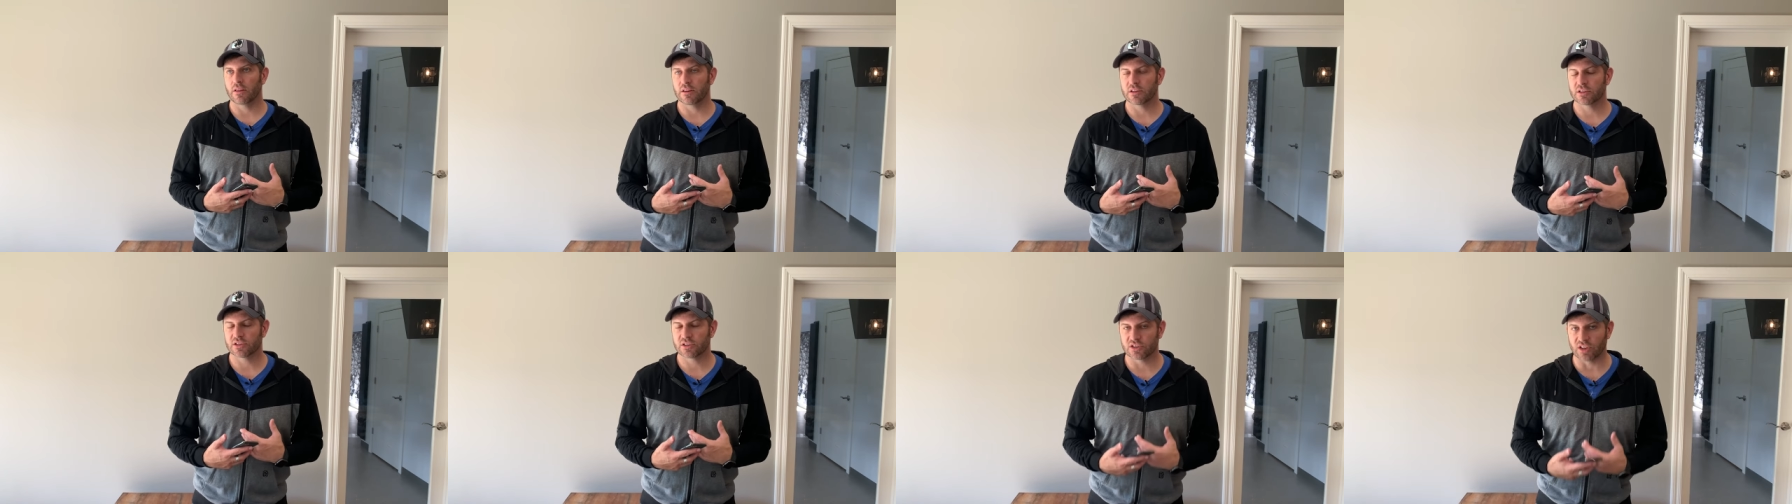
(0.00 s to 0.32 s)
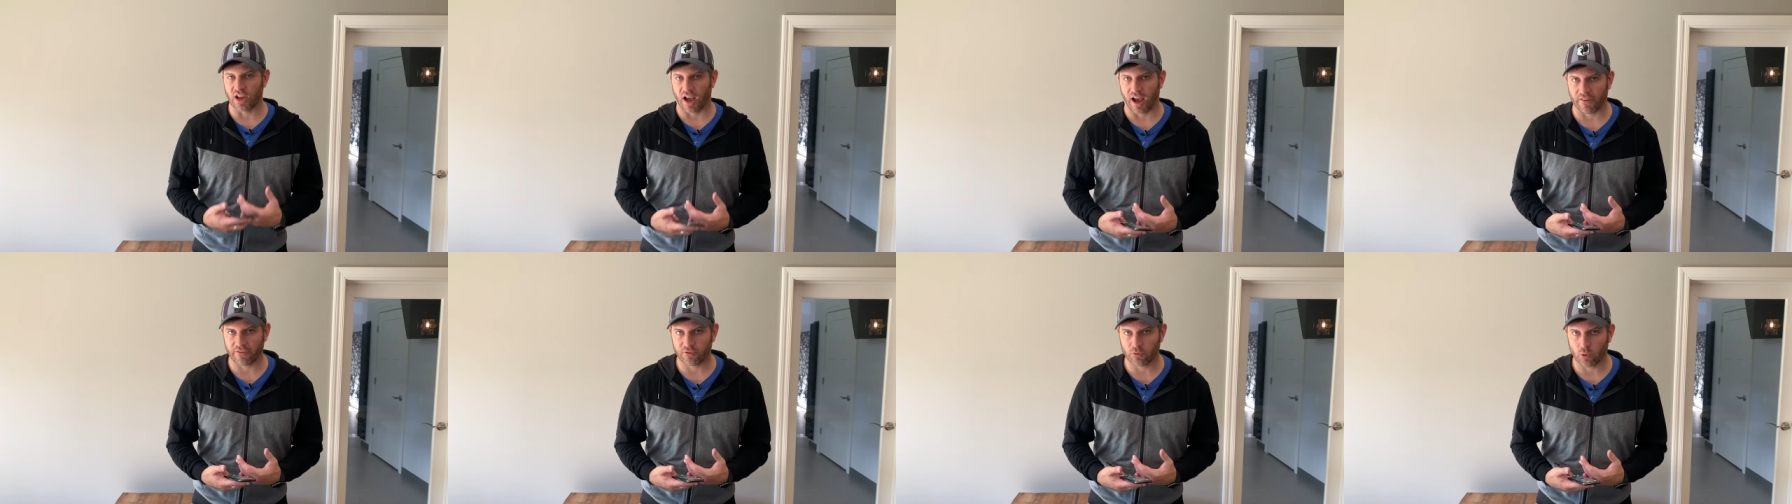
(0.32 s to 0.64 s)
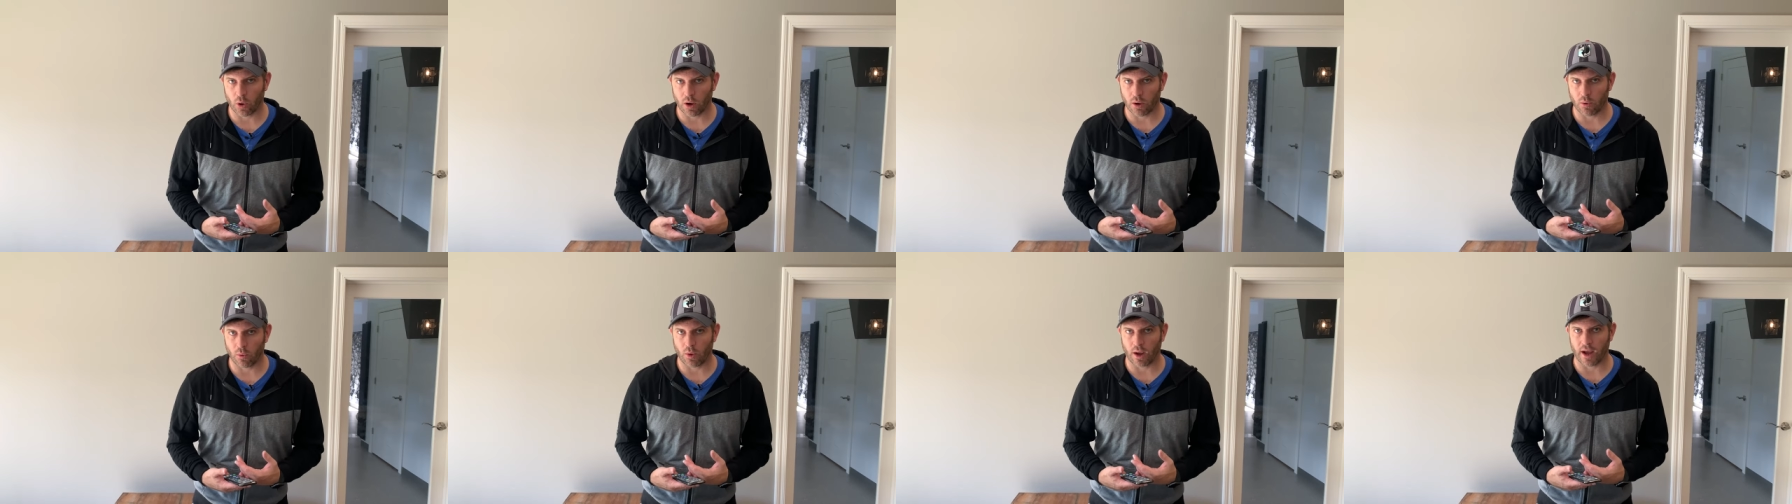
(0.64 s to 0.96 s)

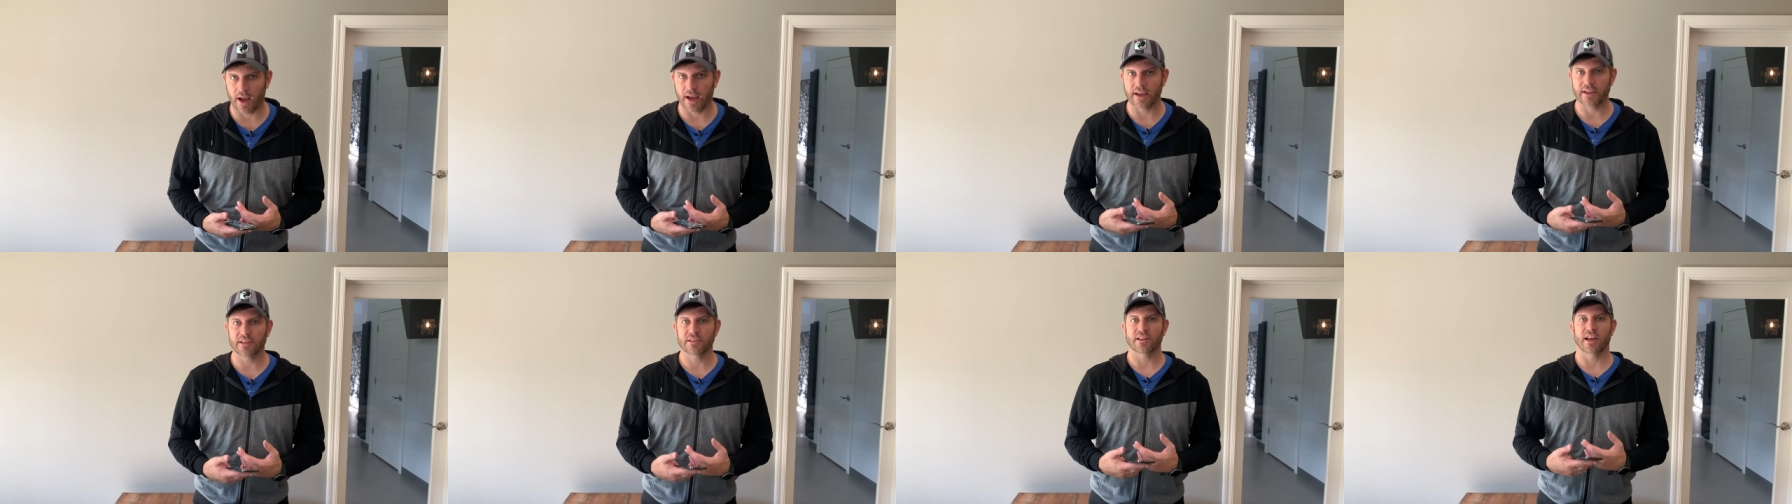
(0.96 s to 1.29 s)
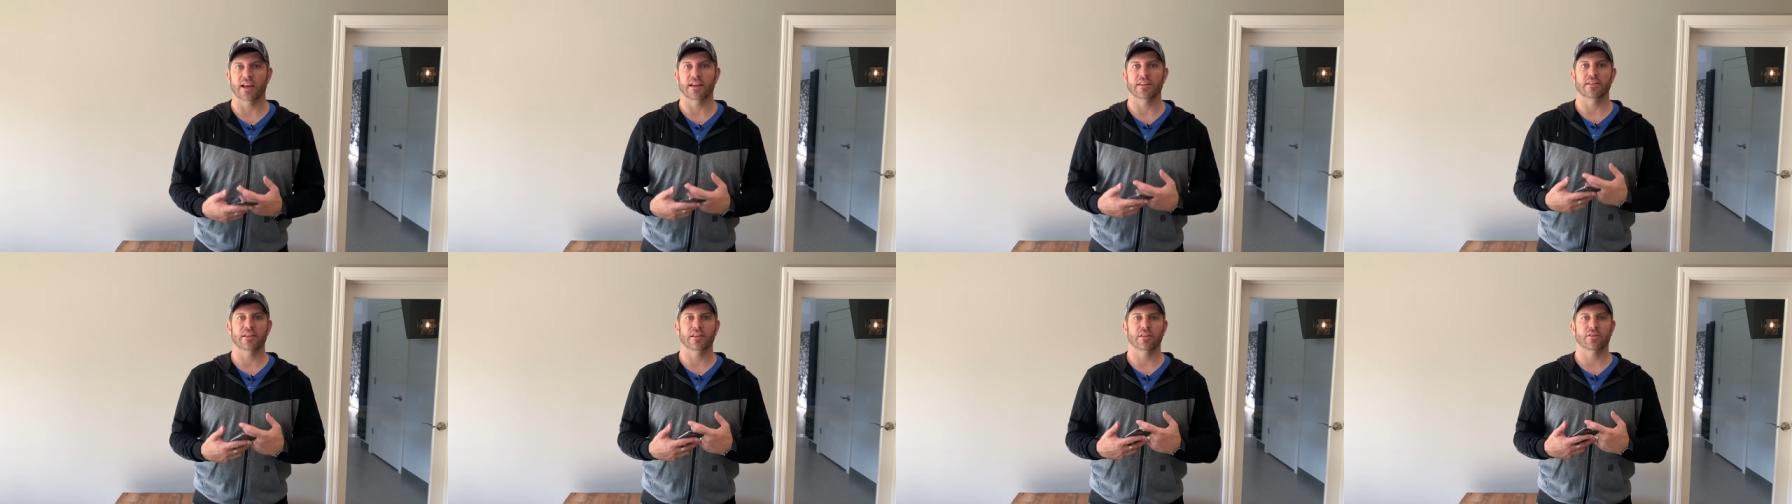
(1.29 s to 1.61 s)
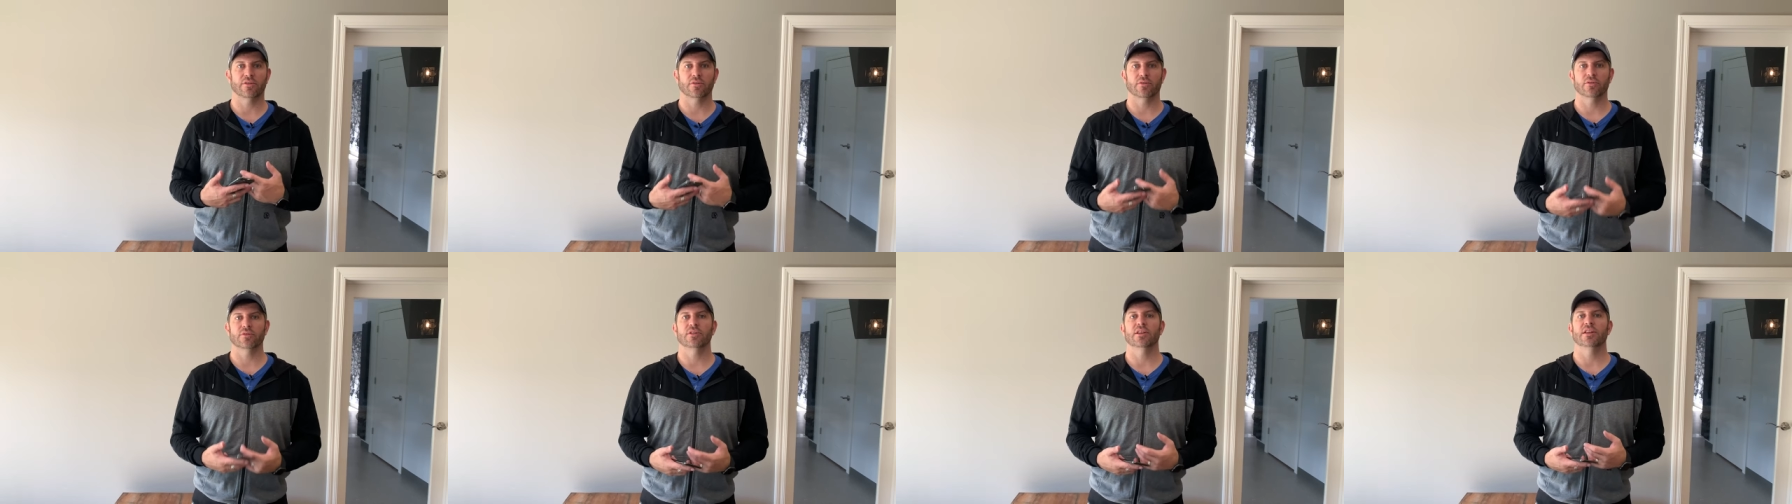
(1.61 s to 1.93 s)
Software-wise, I think
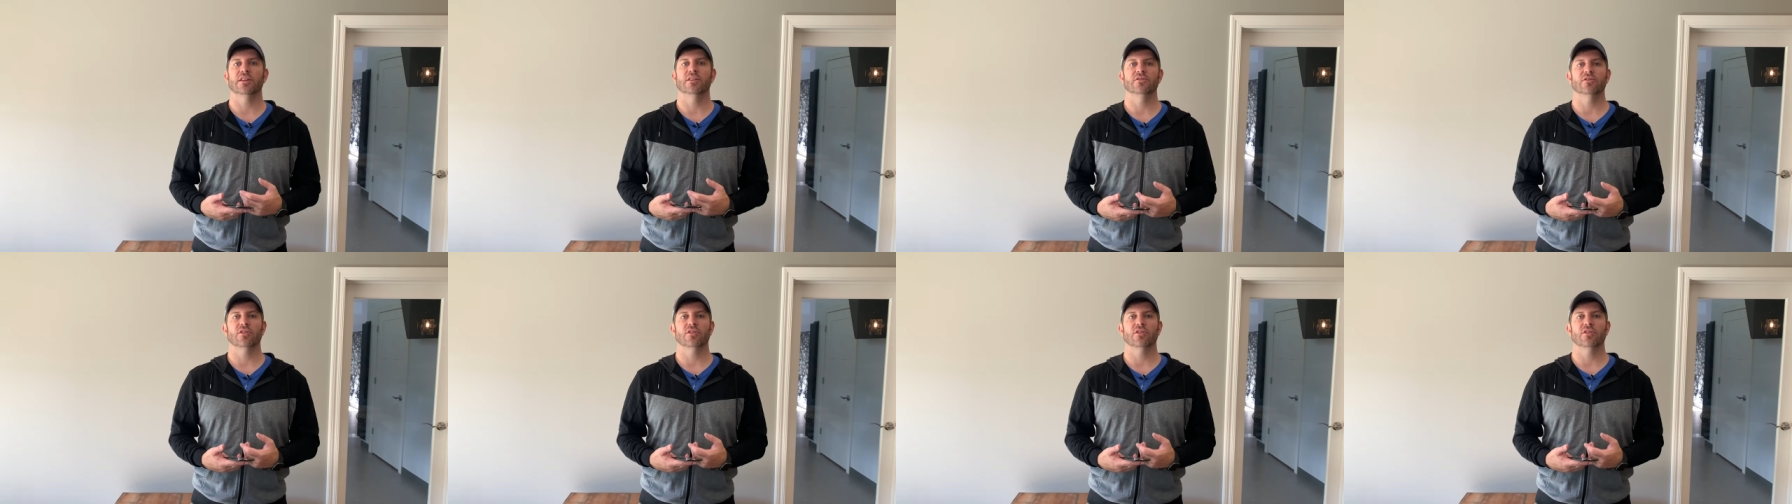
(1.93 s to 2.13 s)
13